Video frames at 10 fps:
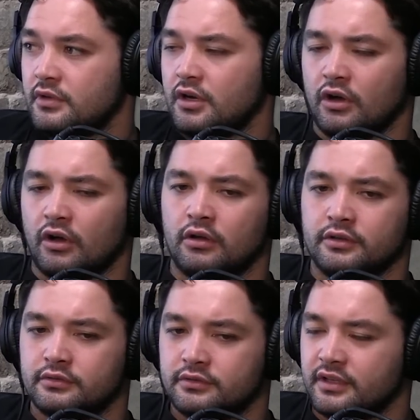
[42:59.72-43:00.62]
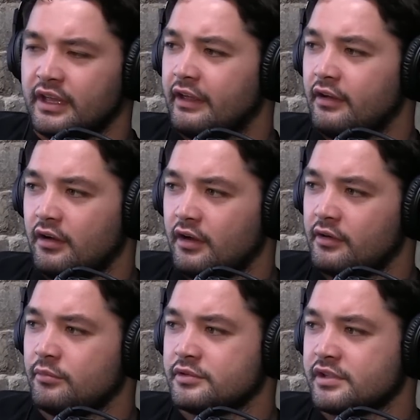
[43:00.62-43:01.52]
Oh, yeah.
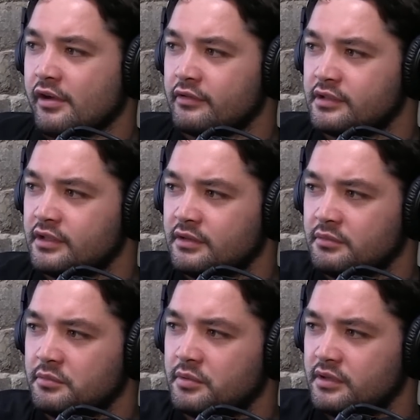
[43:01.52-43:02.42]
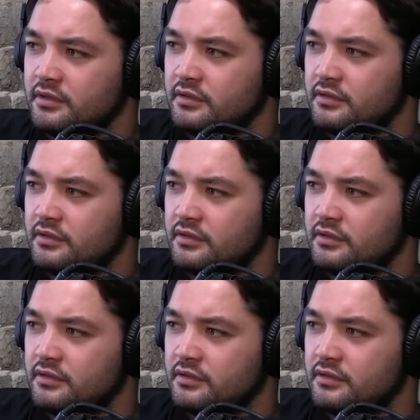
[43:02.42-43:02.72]
I almost guaranteed it would be.